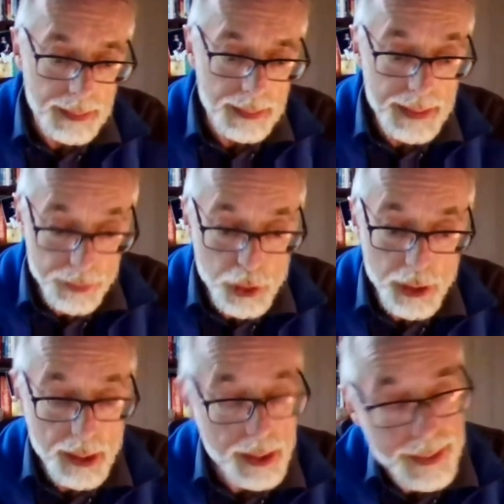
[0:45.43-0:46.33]
in
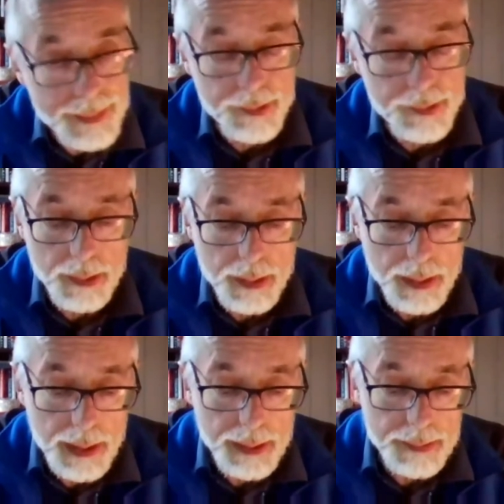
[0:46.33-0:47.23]
GIS
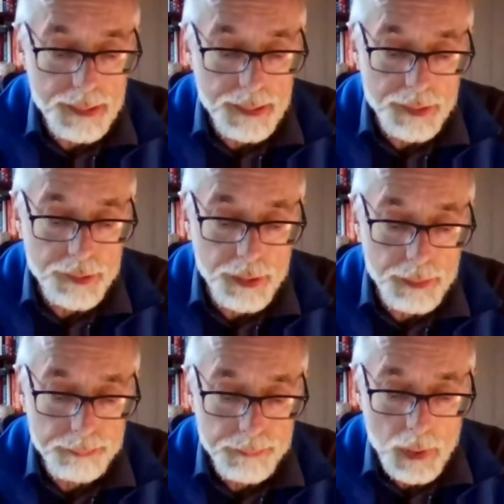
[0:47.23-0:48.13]
at Leicester,